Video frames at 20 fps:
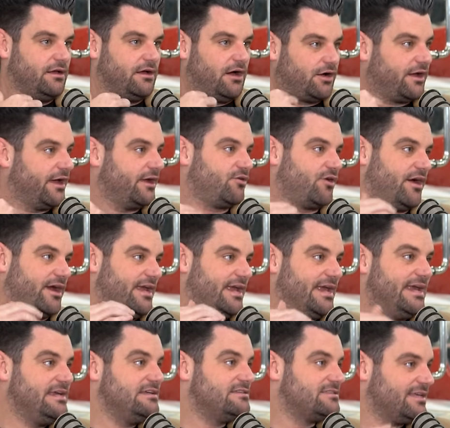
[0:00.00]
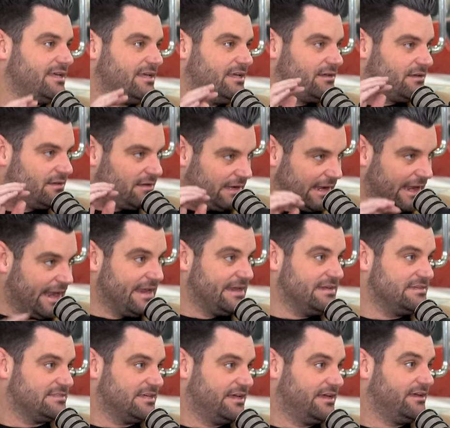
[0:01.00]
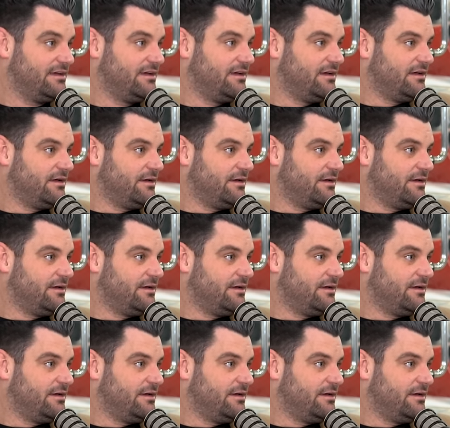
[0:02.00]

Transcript: Okay, great. Easy, lazy.